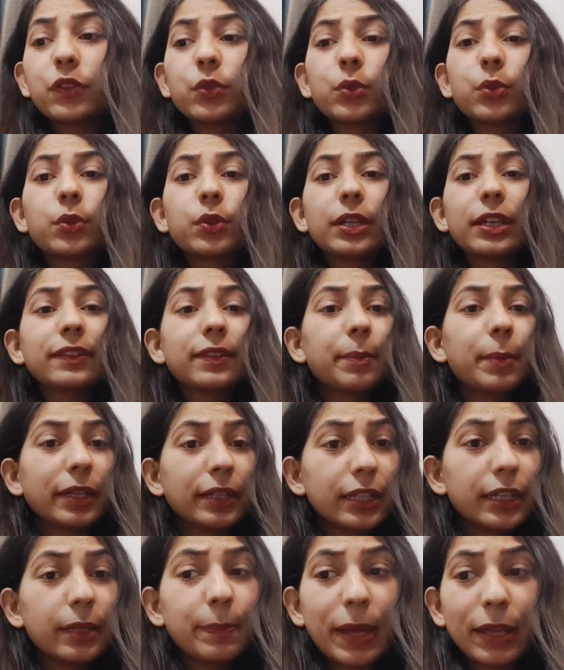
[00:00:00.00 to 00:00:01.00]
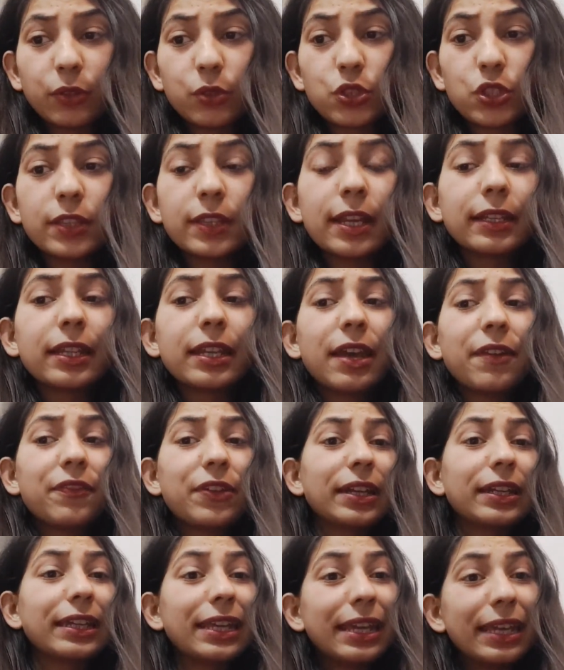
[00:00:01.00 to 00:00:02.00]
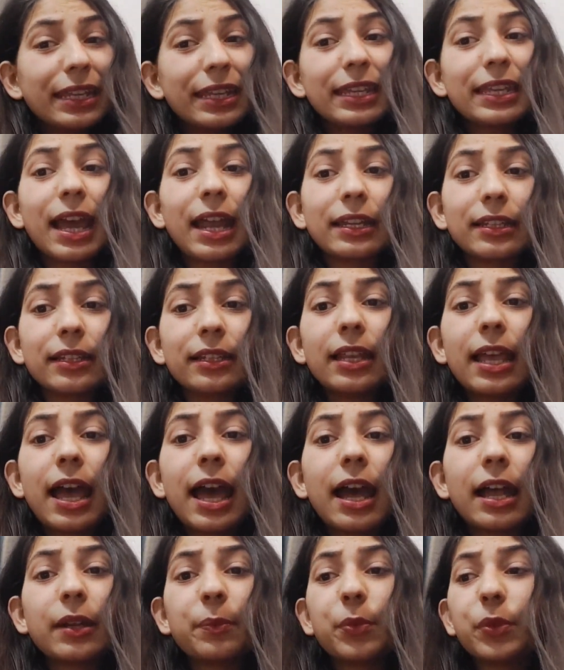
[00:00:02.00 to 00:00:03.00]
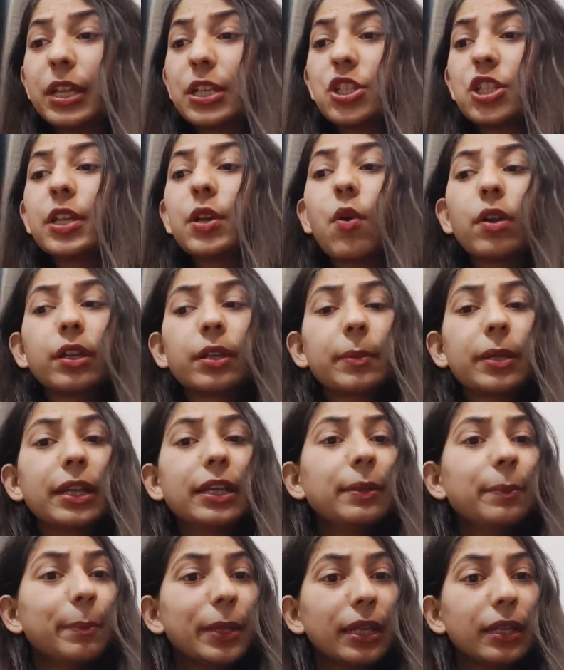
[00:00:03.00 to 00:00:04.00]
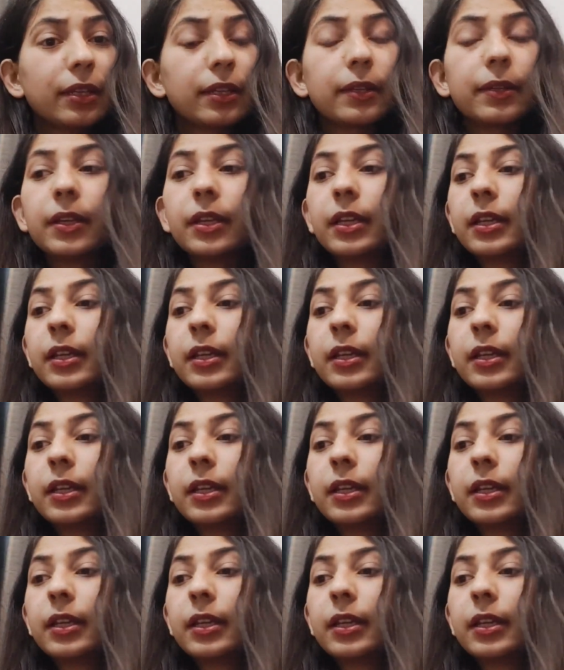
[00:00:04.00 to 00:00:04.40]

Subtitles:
So it's a bacterial pathogen that can affect dairy cattle and potentially contaminate milk.